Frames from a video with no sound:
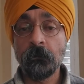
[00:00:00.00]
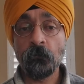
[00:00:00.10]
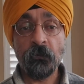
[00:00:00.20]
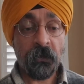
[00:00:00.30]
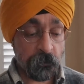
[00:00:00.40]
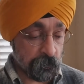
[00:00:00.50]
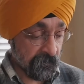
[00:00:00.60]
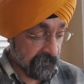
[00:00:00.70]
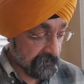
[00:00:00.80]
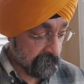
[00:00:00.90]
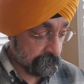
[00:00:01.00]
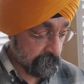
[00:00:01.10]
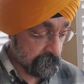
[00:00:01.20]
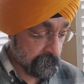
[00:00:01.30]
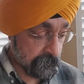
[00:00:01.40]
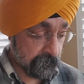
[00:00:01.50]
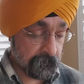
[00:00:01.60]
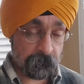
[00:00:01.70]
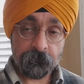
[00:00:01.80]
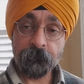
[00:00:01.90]
where you have
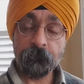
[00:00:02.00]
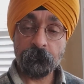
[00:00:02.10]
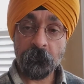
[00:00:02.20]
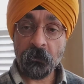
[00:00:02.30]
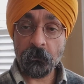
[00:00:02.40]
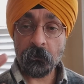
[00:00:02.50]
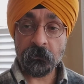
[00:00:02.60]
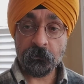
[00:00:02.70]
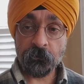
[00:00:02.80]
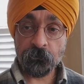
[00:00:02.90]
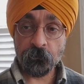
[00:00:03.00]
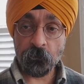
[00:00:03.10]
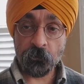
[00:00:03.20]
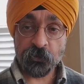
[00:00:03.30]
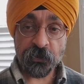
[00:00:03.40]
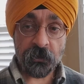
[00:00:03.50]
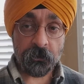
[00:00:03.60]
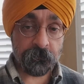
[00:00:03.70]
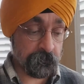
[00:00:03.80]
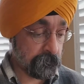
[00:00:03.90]
all those 4
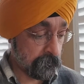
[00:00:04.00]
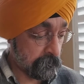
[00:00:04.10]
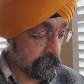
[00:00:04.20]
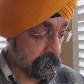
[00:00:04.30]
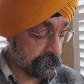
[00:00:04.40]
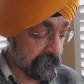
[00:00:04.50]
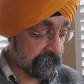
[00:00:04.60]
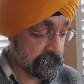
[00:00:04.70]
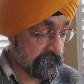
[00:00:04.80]
charts or 5